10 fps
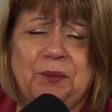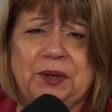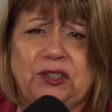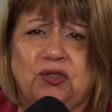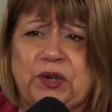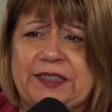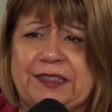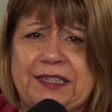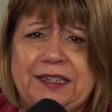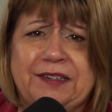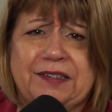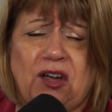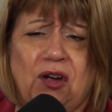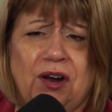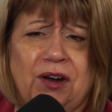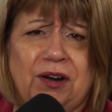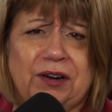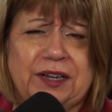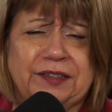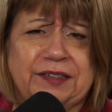but dressings
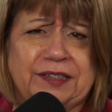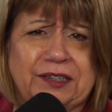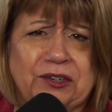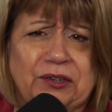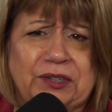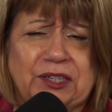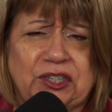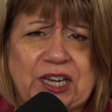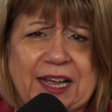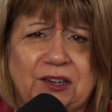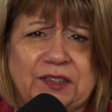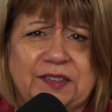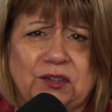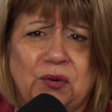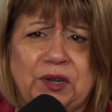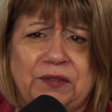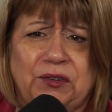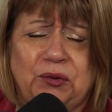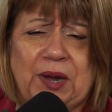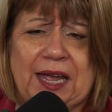are considered chattels. So
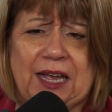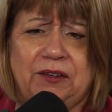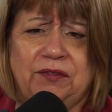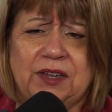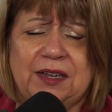if you have